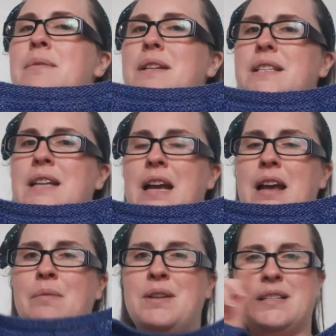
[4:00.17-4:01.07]
went
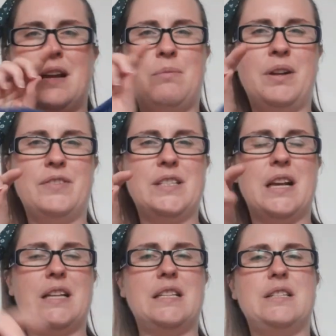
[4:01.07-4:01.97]
down one of the
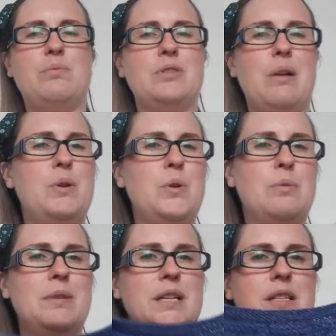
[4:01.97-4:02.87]
sizes to what I would
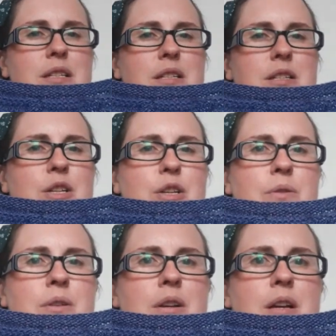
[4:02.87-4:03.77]
normally
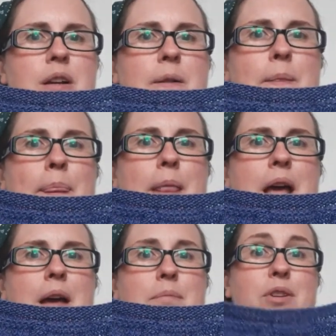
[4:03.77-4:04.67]
do,
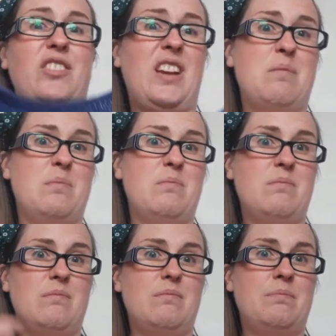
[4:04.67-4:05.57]
because I
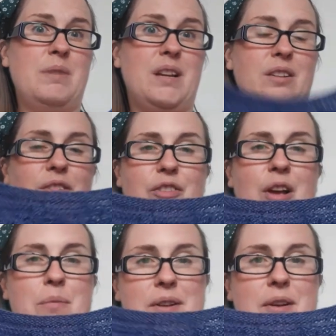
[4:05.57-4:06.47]

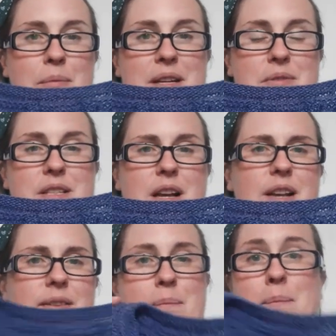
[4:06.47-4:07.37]
went up needle
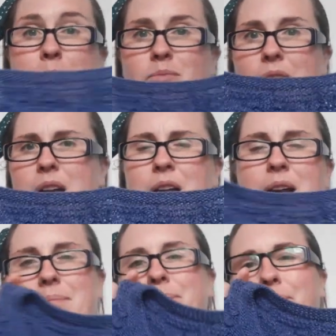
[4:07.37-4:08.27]
size,
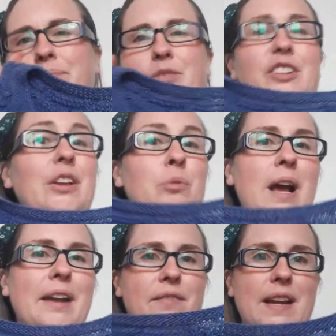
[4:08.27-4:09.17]
because that's what
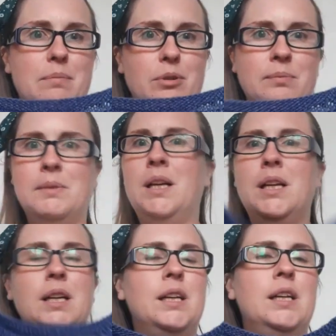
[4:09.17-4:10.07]
I had available.
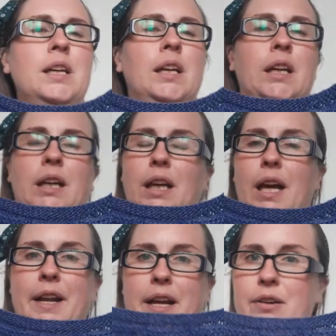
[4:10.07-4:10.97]

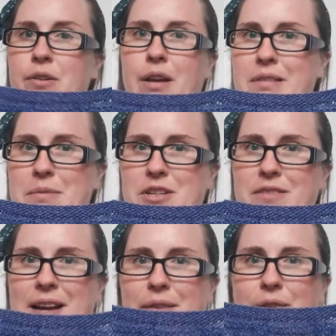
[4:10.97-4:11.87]
And I couldn't go rummaging
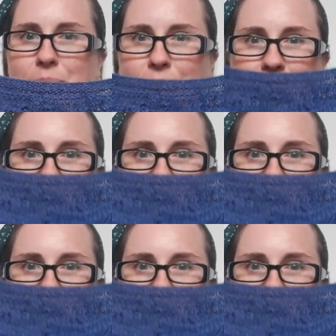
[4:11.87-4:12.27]
around. So